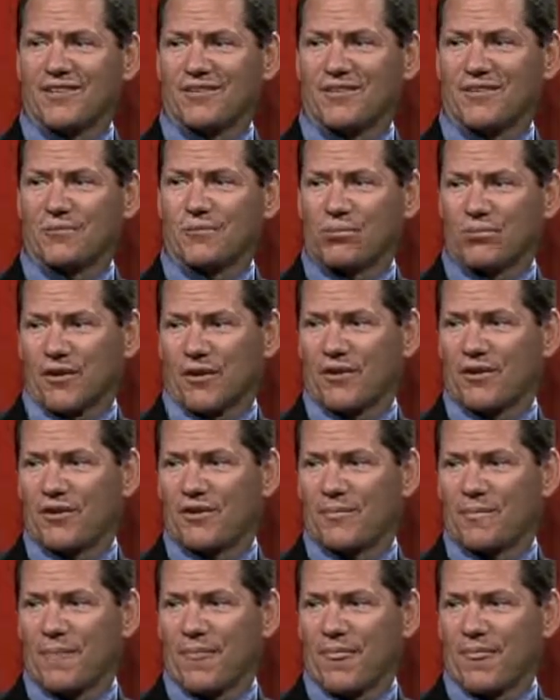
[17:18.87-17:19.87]
brother.
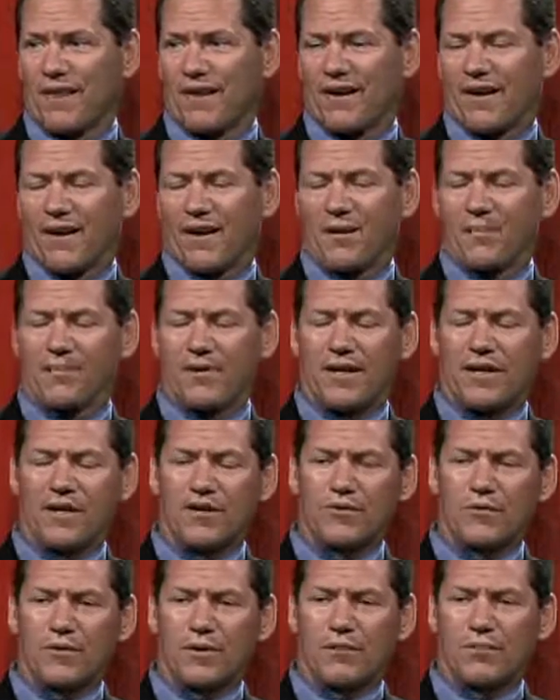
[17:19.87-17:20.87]

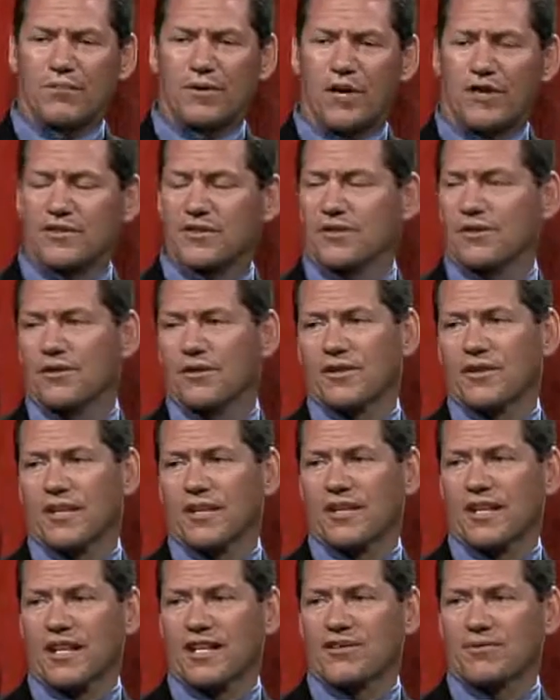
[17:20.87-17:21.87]
And we prosecuted that
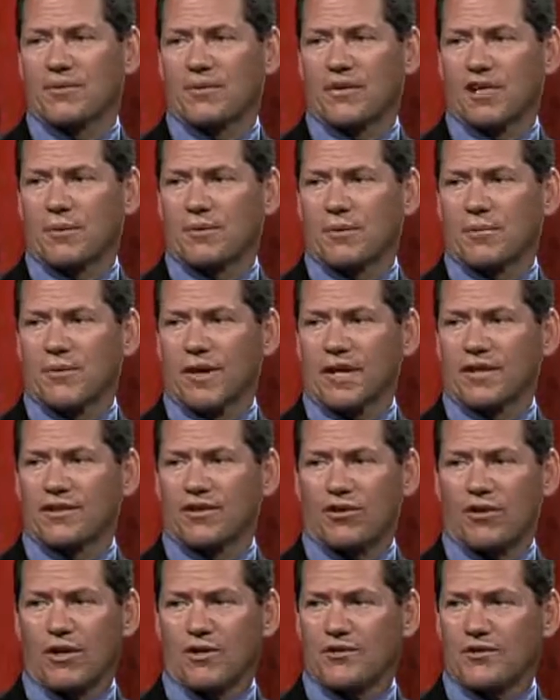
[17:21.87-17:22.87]
case with them in mind at
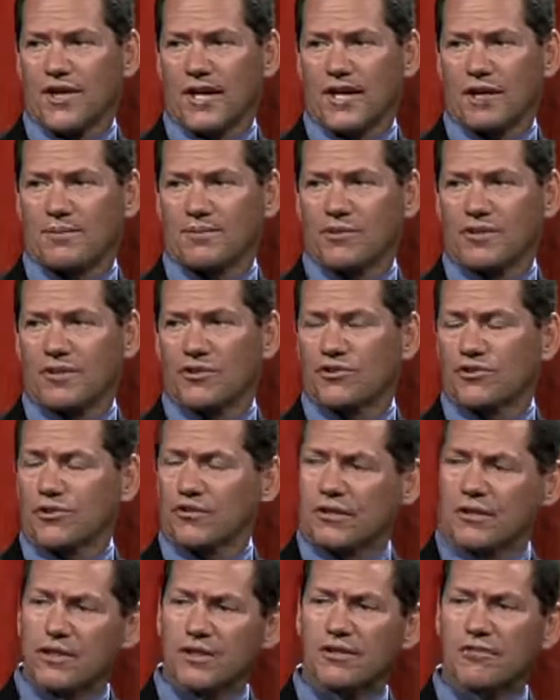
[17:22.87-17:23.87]
all times, and the
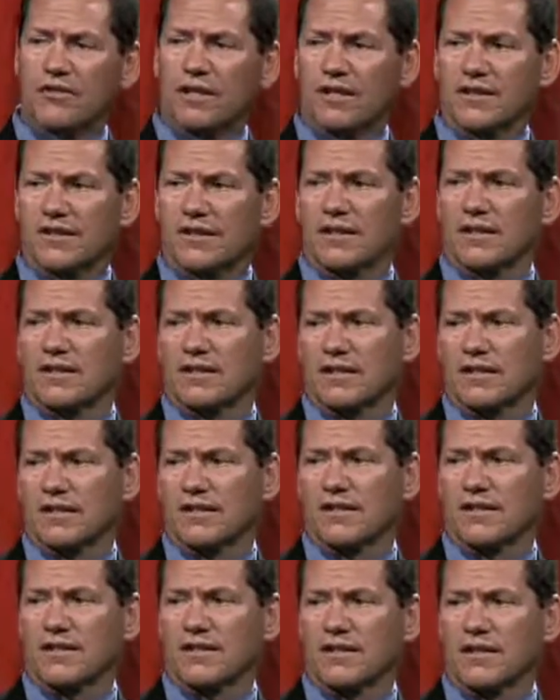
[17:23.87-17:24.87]
jury did the right thing at the end
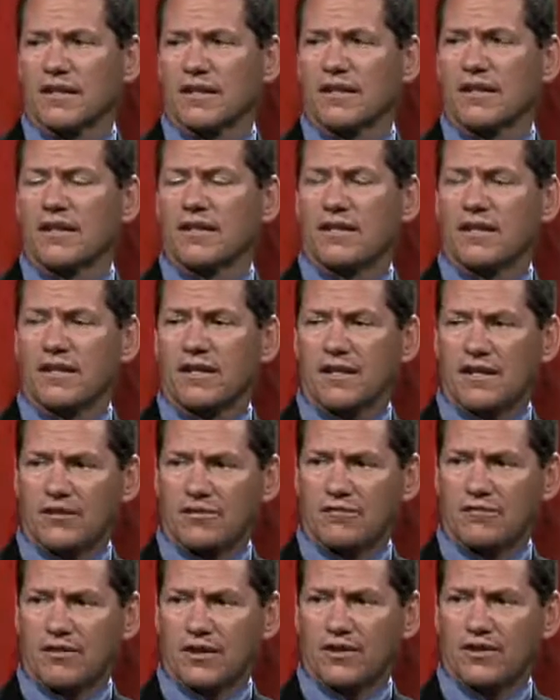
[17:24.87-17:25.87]
of the day. They
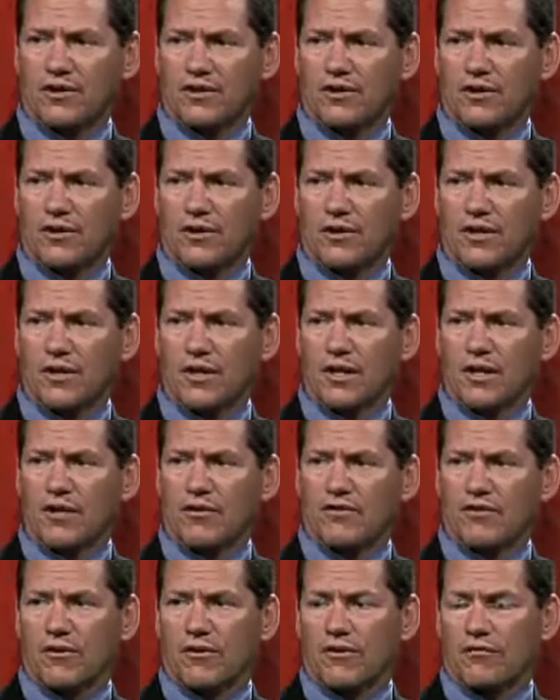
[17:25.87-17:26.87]
convicted her
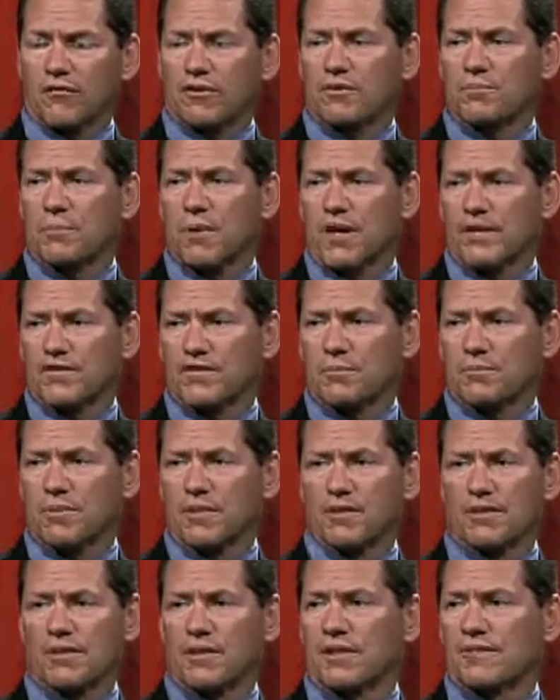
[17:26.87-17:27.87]
for the
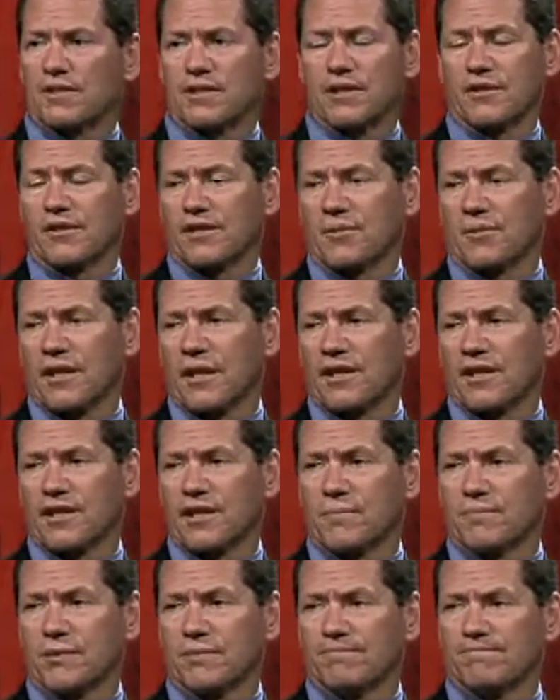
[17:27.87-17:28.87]
responsibility of killing
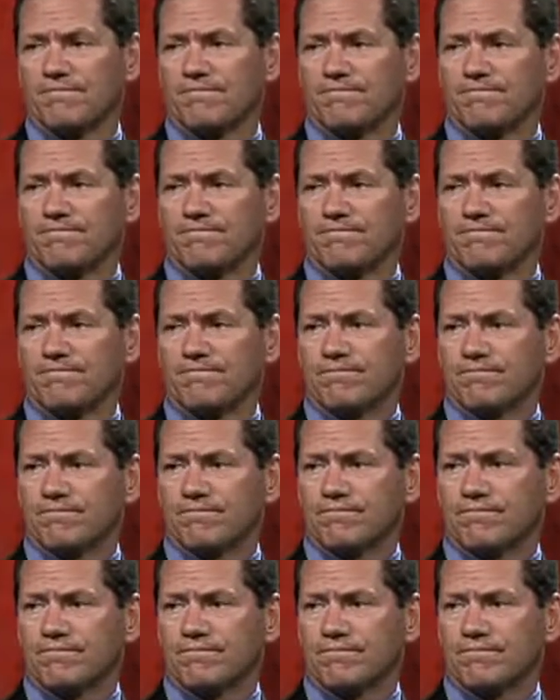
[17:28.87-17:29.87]
Matty Eapen.
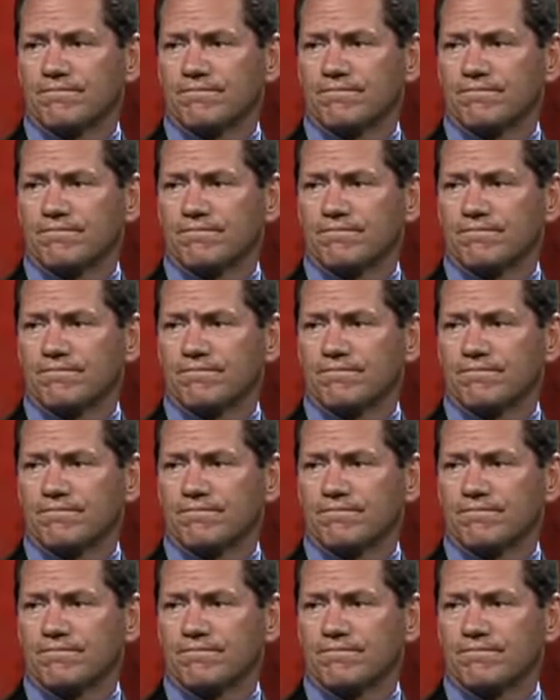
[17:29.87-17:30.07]
And